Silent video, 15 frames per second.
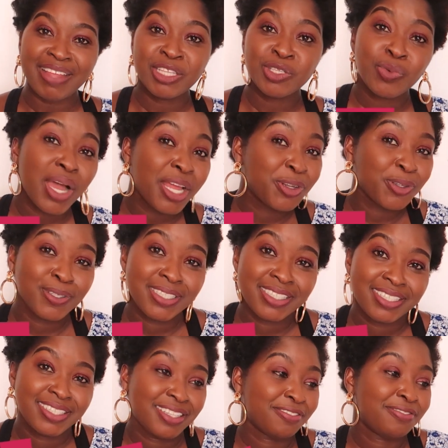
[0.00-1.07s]
swaddled
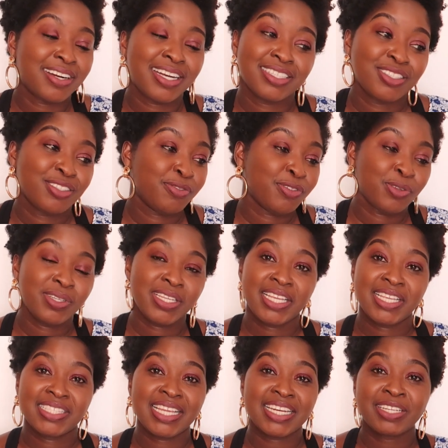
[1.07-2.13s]
the first few
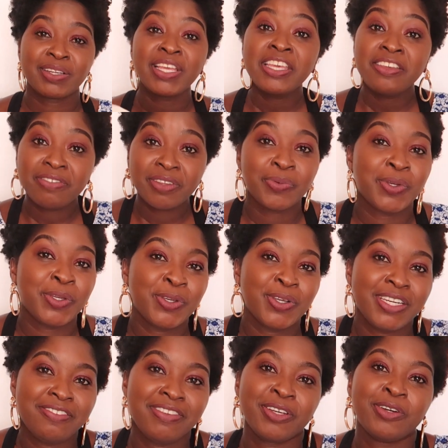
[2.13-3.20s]
days, and even when you're
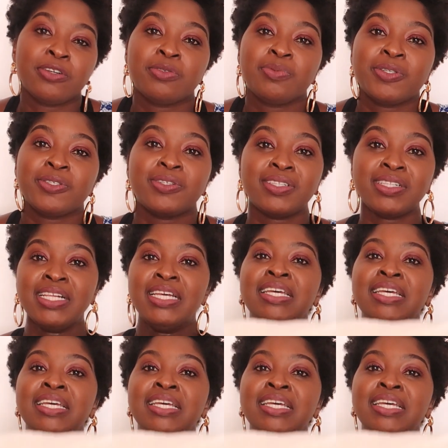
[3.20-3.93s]
leaving hospital,